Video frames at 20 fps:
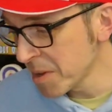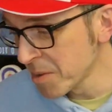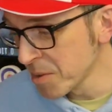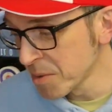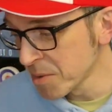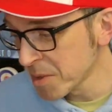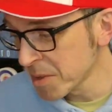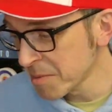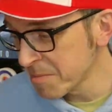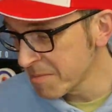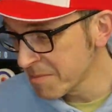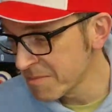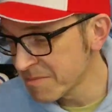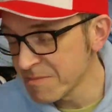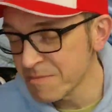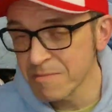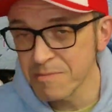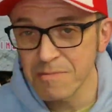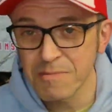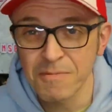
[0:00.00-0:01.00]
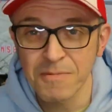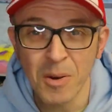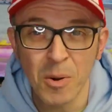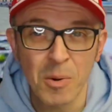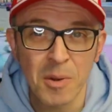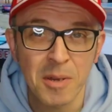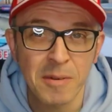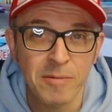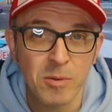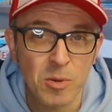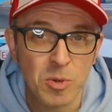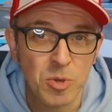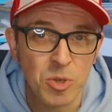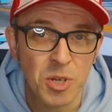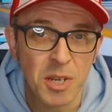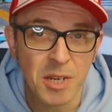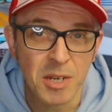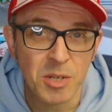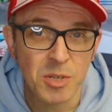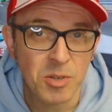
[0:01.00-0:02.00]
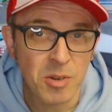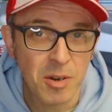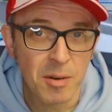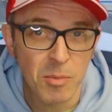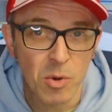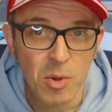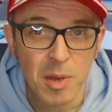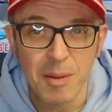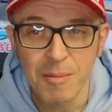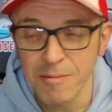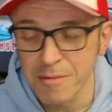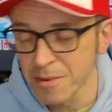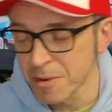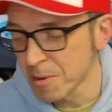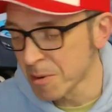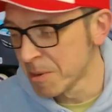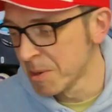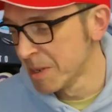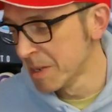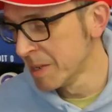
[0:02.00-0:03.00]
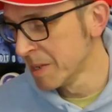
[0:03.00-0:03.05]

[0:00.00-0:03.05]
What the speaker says: another 5 or 6 that I'm looking for.